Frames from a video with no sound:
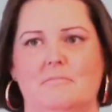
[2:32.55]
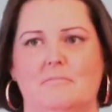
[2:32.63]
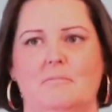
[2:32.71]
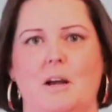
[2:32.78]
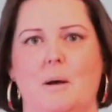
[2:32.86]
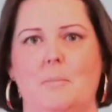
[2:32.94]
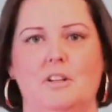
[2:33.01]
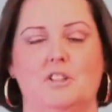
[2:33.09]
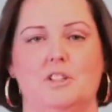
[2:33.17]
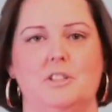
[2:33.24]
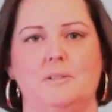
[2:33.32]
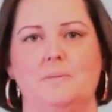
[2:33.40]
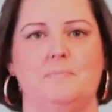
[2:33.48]
not
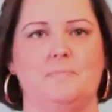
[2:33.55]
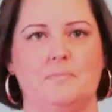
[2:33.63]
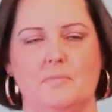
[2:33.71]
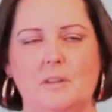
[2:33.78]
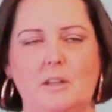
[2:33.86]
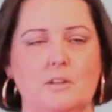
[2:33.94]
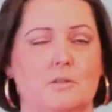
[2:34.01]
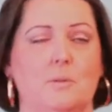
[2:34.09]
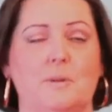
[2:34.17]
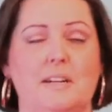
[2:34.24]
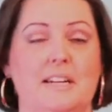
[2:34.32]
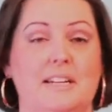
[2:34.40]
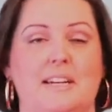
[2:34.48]
much. So
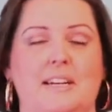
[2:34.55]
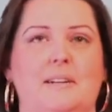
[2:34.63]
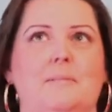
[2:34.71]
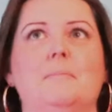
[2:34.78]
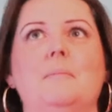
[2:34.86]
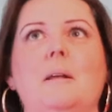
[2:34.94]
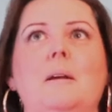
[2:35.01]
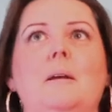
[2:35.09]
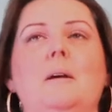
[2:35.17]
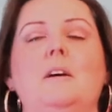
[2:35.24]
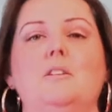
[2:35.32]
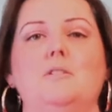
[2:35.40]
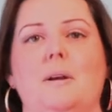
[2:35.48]

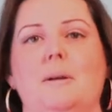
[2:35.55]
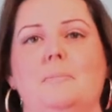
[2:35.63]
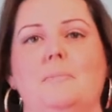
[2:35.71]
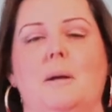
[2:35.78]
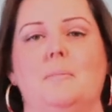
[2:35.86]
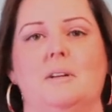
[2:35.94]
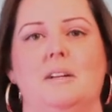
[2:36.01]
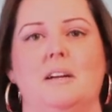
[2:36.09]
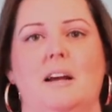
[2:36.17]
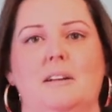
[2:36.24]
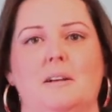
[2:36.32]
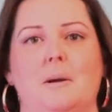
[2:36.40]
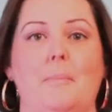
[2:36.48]
I'm gonna
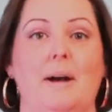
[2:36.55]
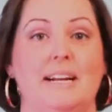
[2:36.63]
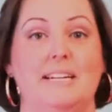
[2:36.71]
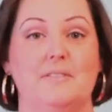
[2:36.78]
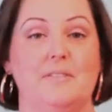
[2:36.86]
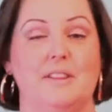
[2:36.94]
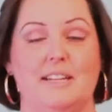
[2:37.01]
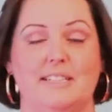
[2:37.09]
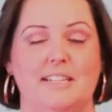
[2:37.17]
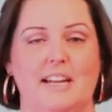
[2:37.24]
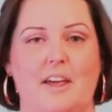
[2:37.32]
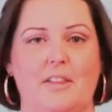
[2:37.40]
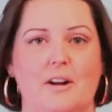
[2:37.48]
kind of combine everything
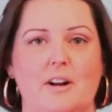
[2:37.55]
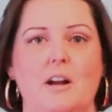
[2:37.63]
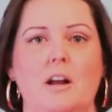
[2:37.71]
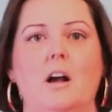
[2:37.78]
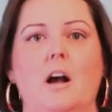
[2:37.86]
together.